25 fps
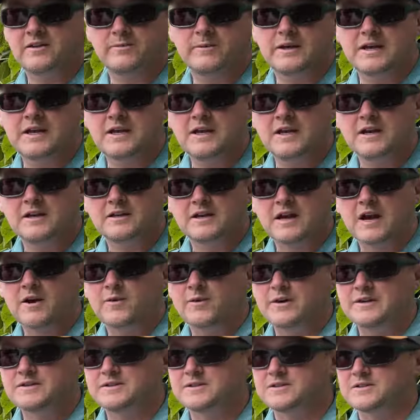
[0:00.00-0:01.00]
of me here
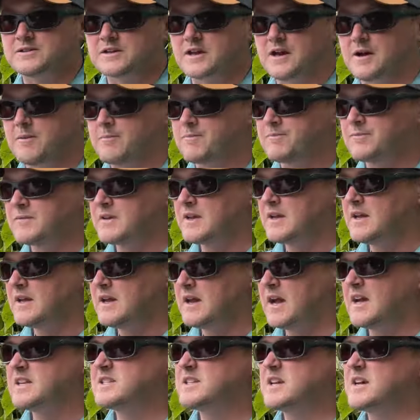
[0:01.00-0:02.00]
now is um,
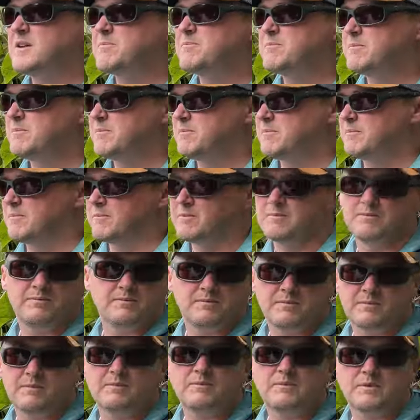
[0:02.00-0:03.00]
is a
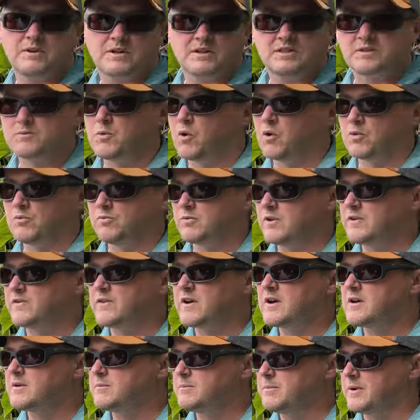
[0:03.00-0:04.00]
a small
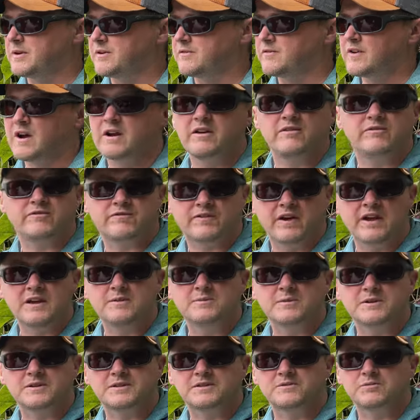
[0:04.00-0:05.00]
river, but a very
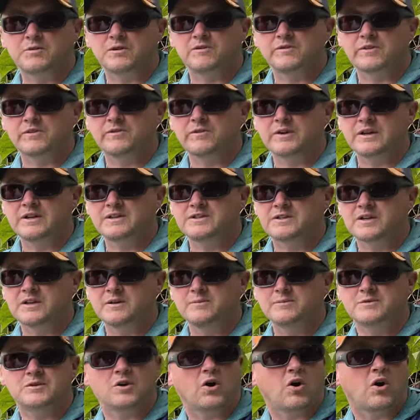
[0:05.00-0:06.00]
famous river in
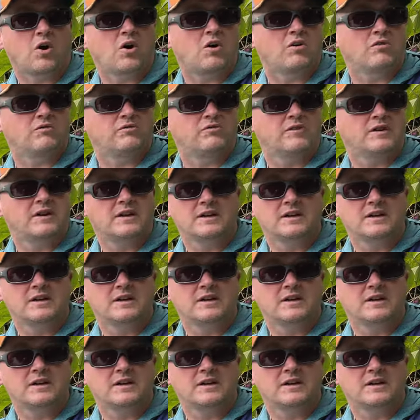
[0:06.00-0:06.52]
terms of